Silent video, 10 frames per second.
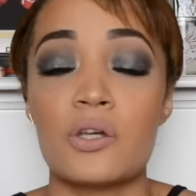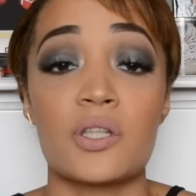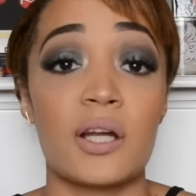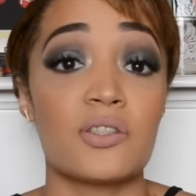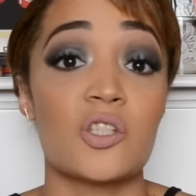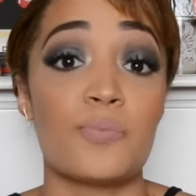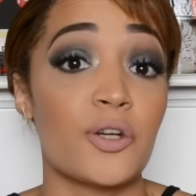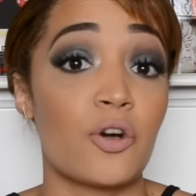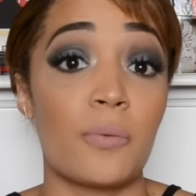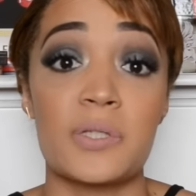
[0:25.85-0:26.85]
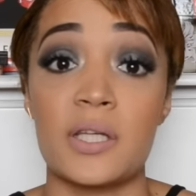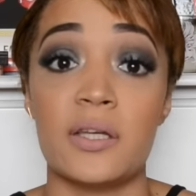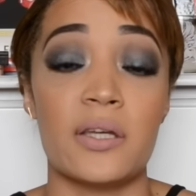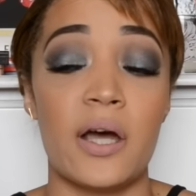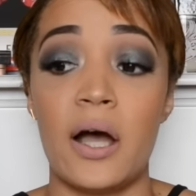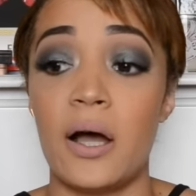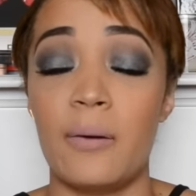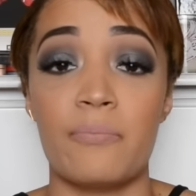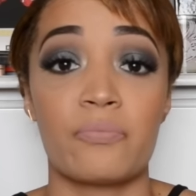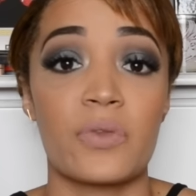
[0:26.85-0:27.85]
So now it's just Brett Robson.
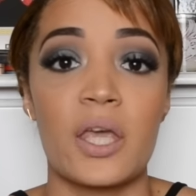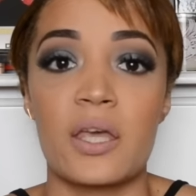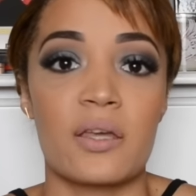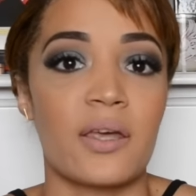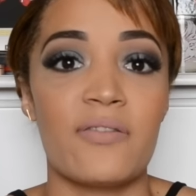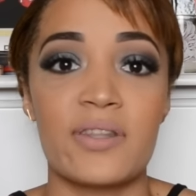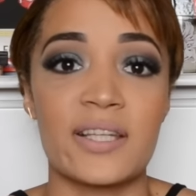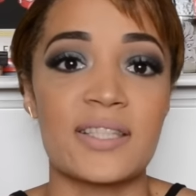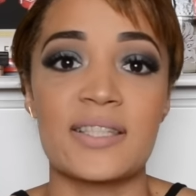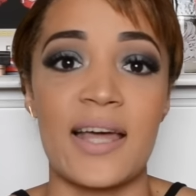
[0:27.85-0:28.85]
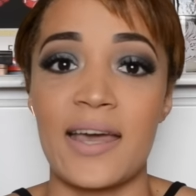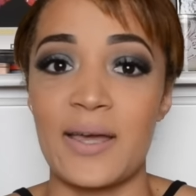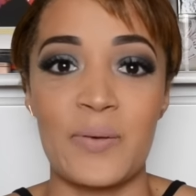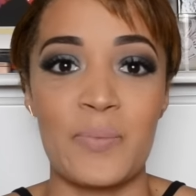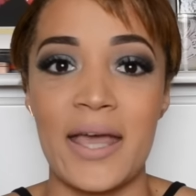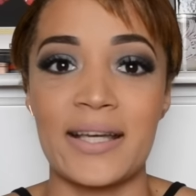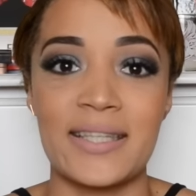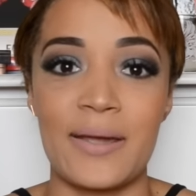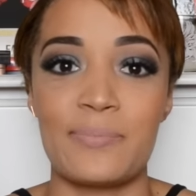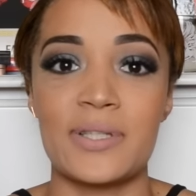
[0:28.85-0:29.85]
Um, everything's the same
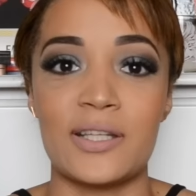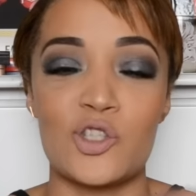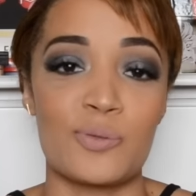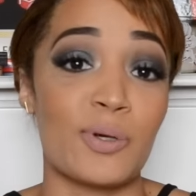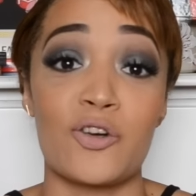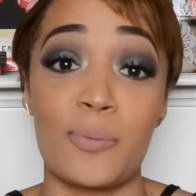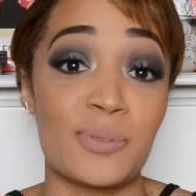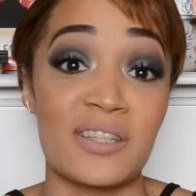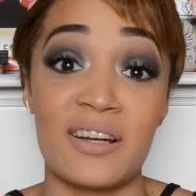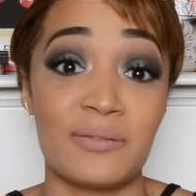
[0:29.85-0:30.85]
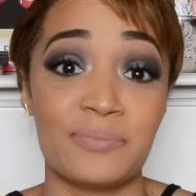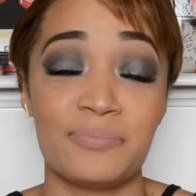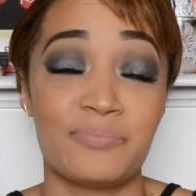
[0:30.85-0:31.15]
except it's just Brett Robson now.